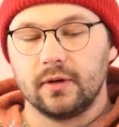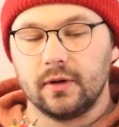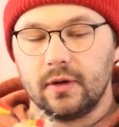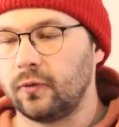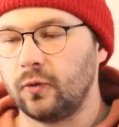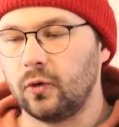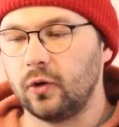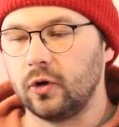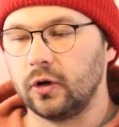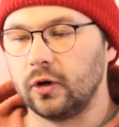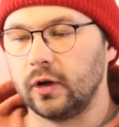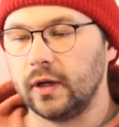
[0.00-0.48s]

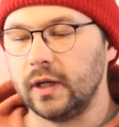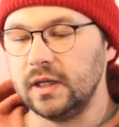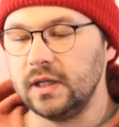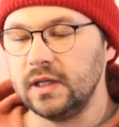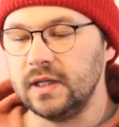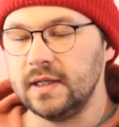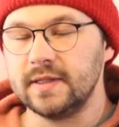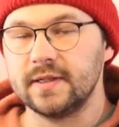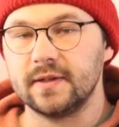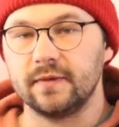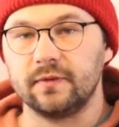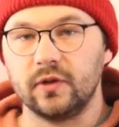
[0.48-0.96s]
For
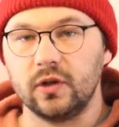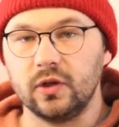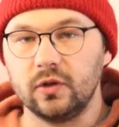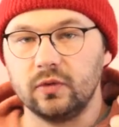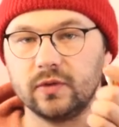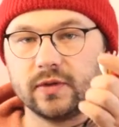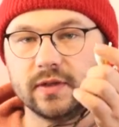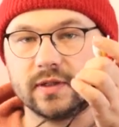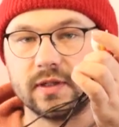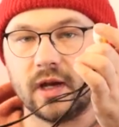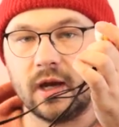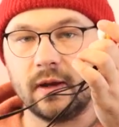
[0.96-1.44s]
ease of
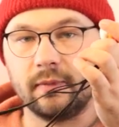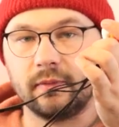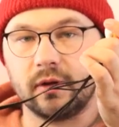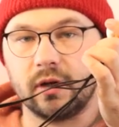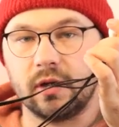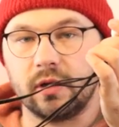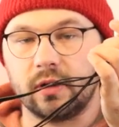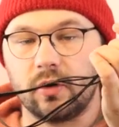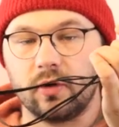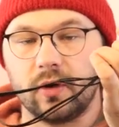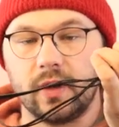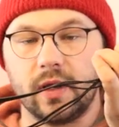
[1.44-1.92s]
use, I'm
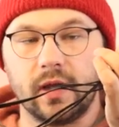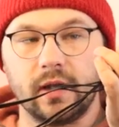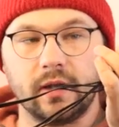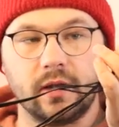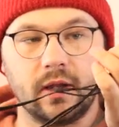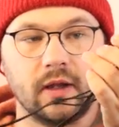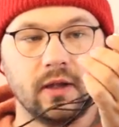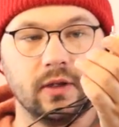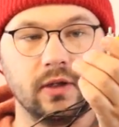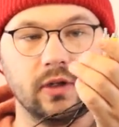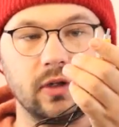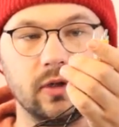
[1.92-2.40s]
gonna go ahead
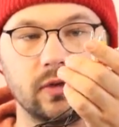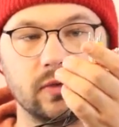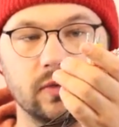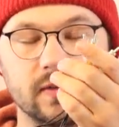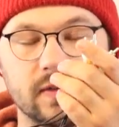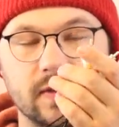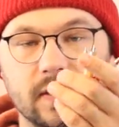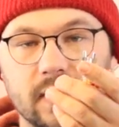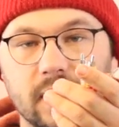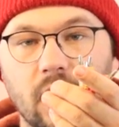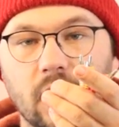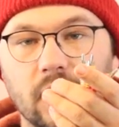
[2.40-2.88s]
and
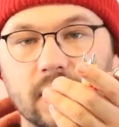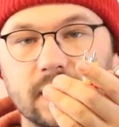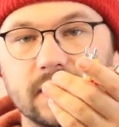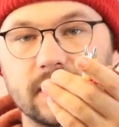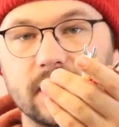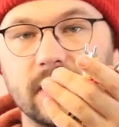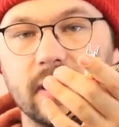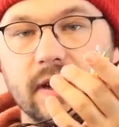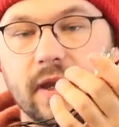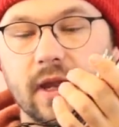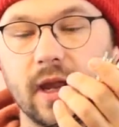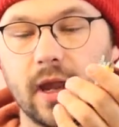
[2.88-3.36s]
use the R
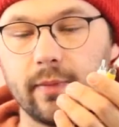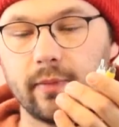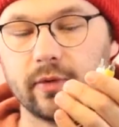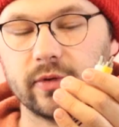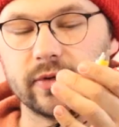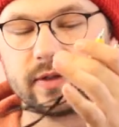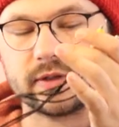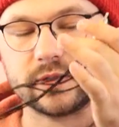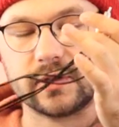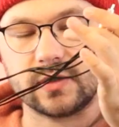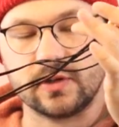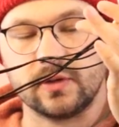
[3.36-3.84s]
C A
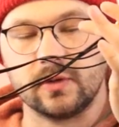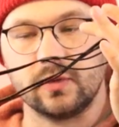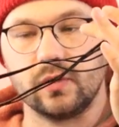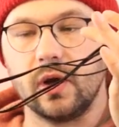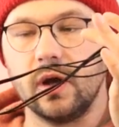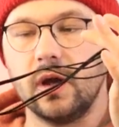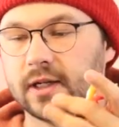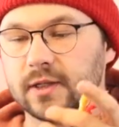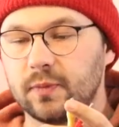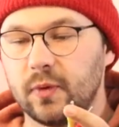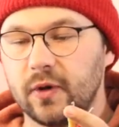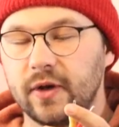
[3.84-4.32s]
cables to
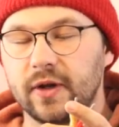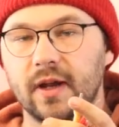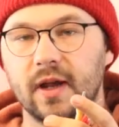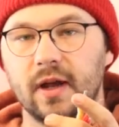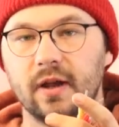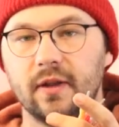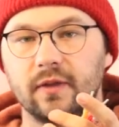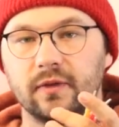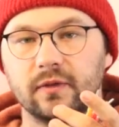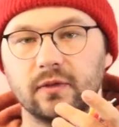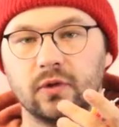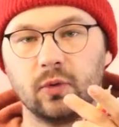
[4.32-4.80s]
explain
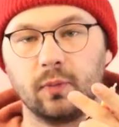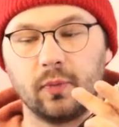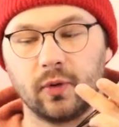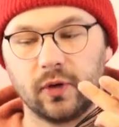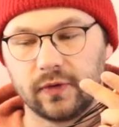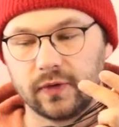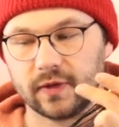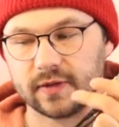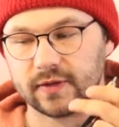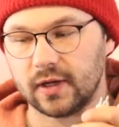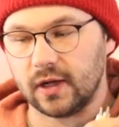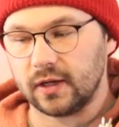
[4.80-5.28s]
how to
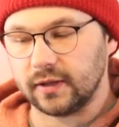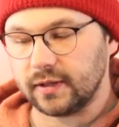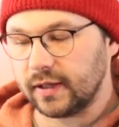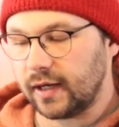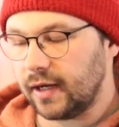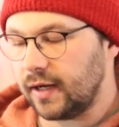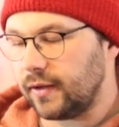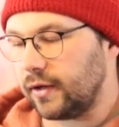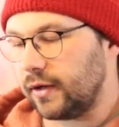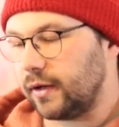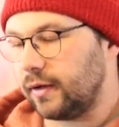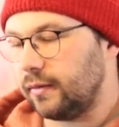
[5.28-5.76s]
put this all
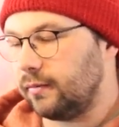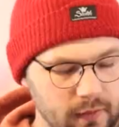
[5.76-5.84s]
together.